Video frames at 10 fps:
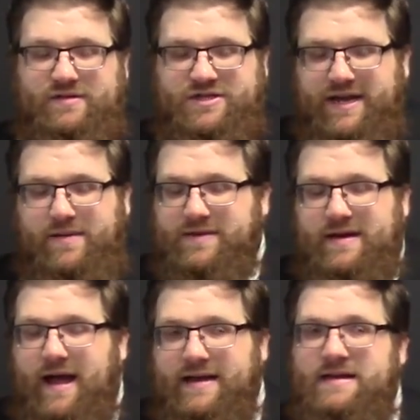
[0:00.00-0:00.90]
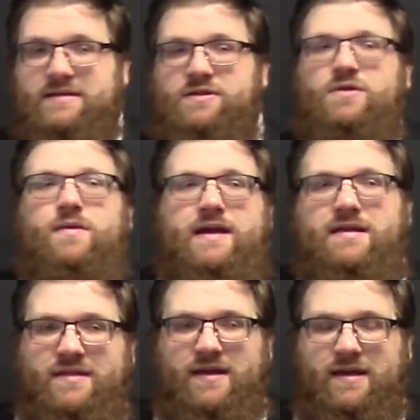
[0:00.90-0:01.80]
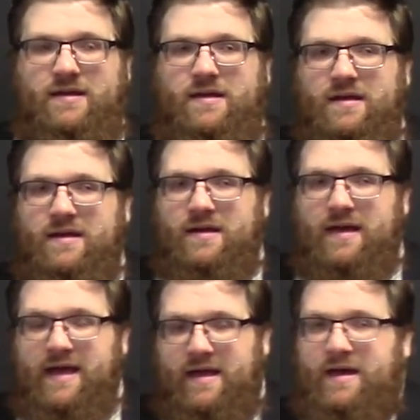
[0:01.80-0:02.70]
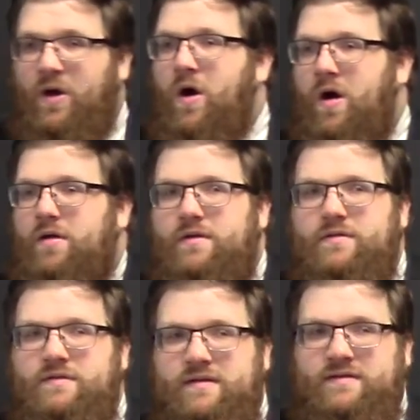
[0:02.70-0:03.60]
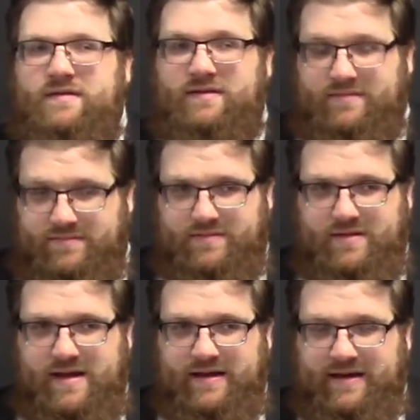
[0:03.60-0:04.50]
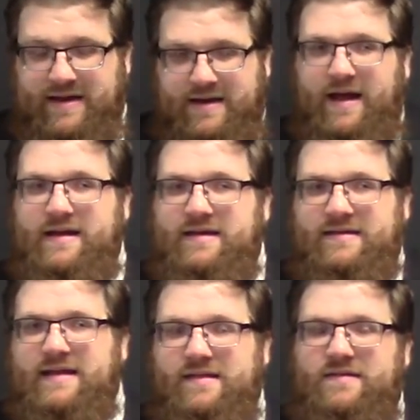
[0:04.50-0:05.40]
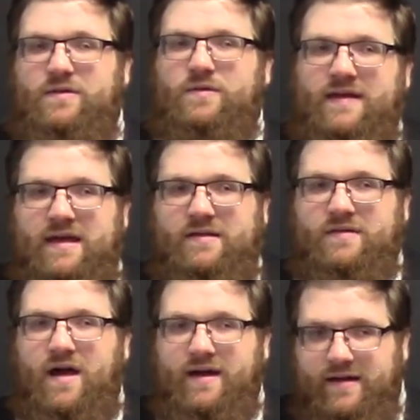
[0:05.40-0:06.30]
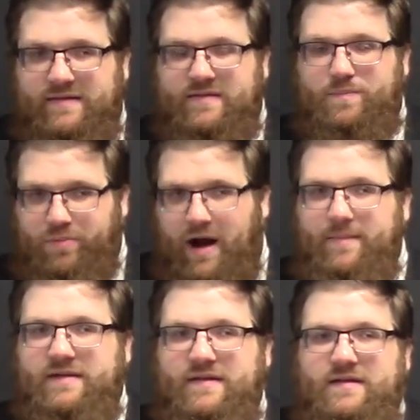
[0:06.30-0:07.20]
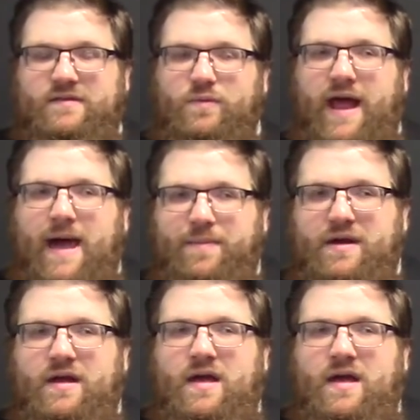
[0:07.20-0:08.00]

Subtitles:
Jacob did not need to do anything at all. He did not need to take this into his hands. God had promised that this would happen.